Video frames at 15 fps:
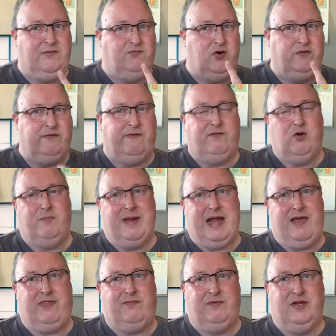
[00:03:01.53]
roof of your
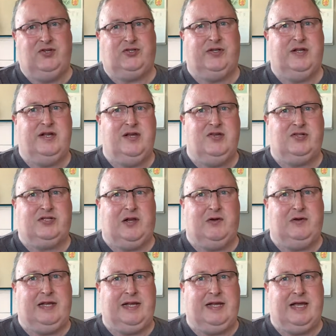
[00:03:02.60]
mouth, which
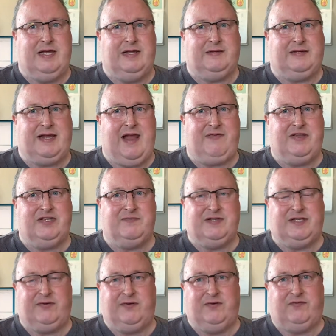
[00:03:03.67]
slowly gathers
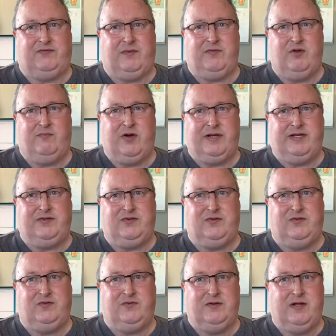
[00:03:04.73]
material from your body
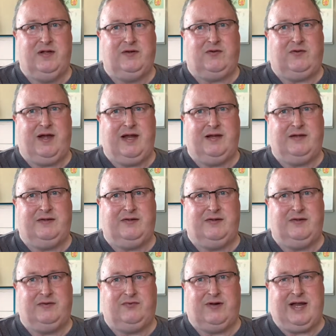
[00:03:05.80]

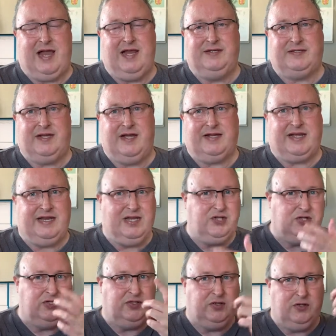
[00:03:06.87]
to create a
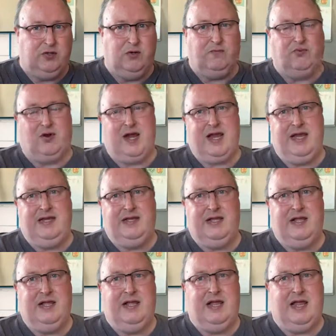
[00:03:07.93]
connection to your brain,
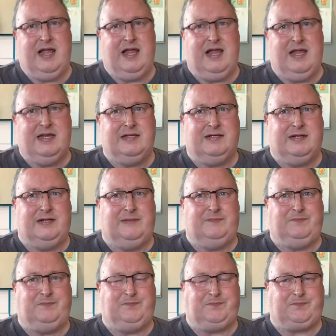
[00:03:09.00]
and